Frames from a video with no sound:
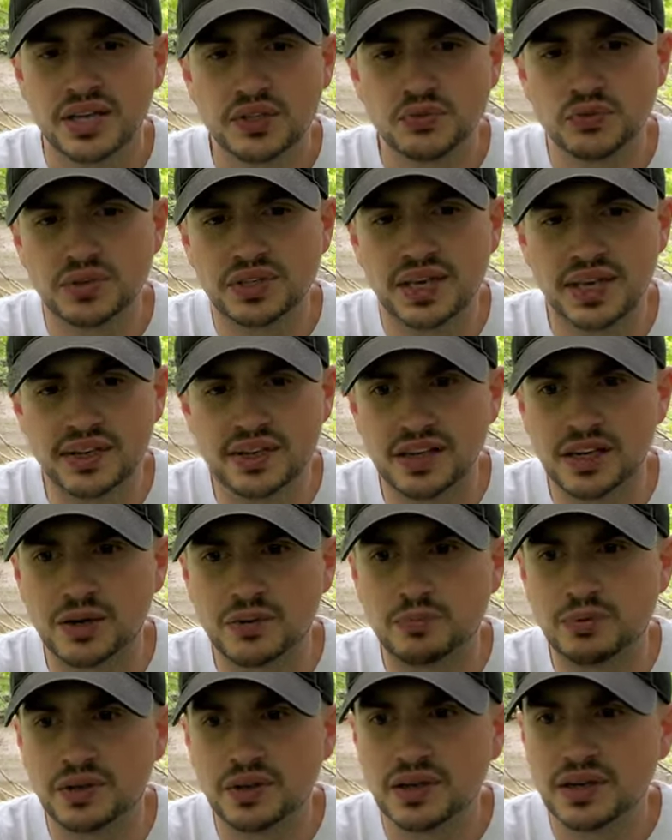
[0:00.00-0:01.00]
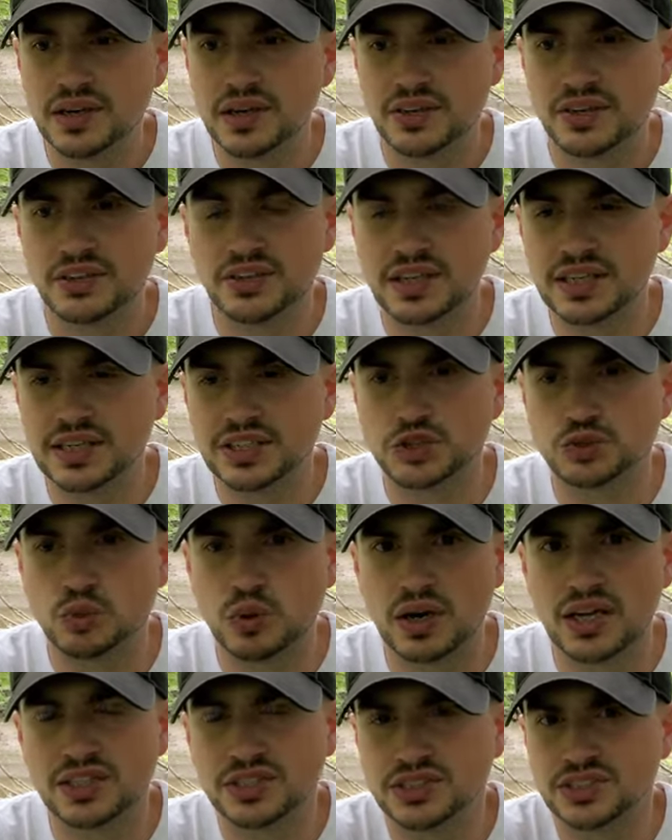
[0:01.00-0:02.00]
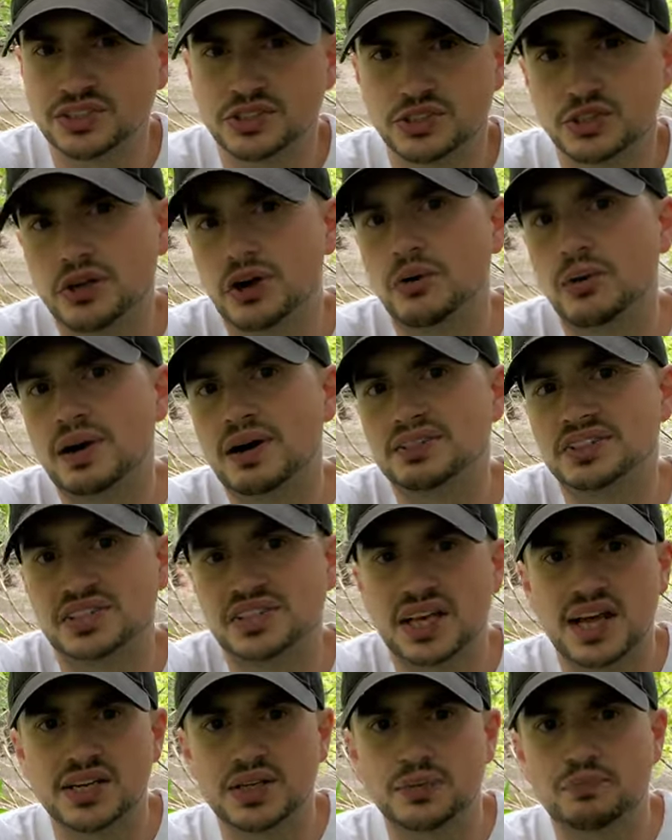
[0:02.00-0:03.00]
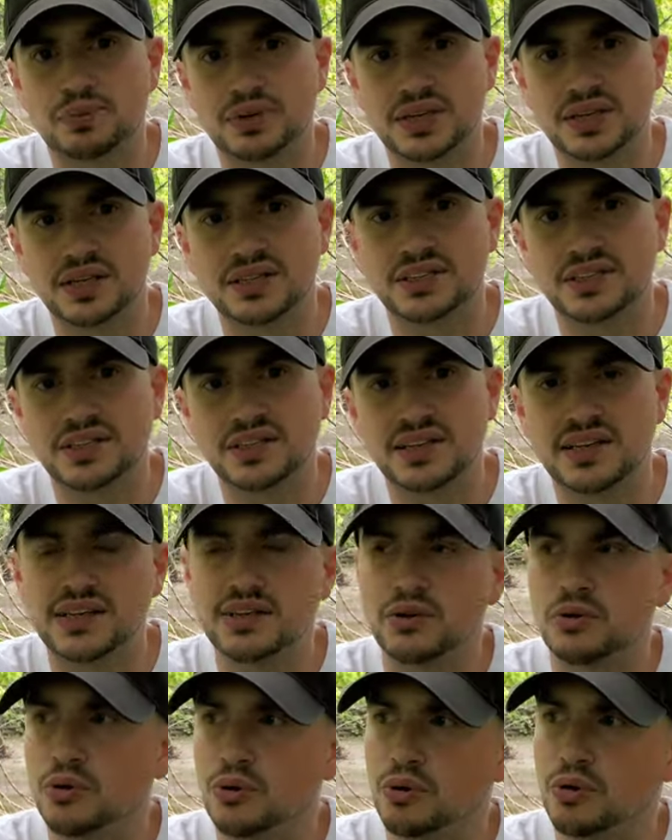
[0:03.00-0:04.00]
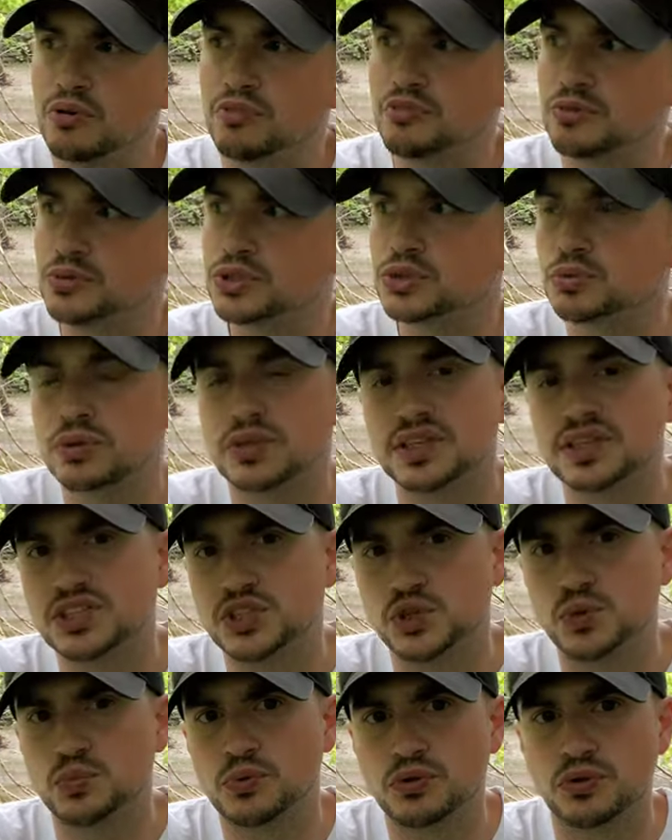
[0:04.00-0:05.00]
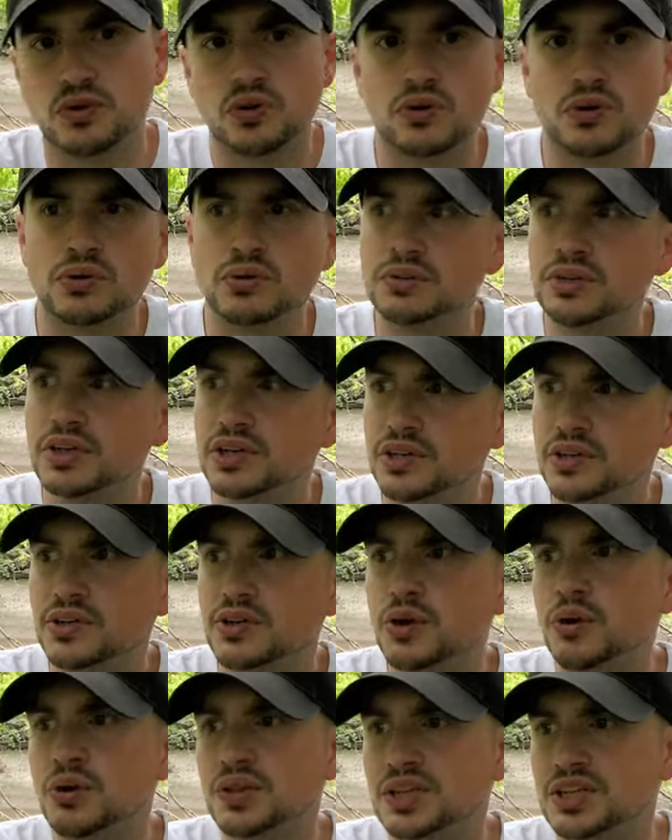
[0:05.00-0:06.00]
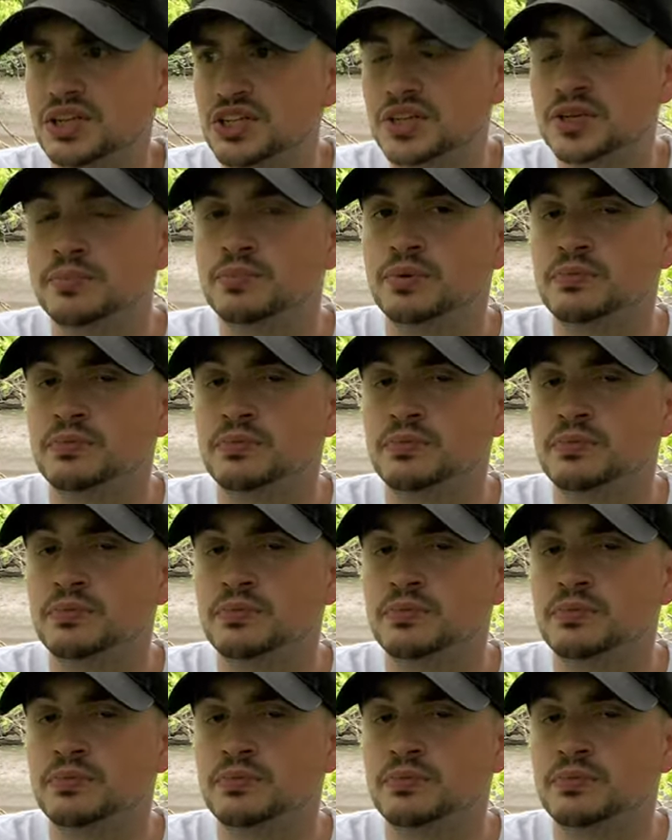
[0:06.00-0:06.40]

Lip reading: You get up, you get dressed, you go outside to PT, or if it was really super cold, you'd go in the gym.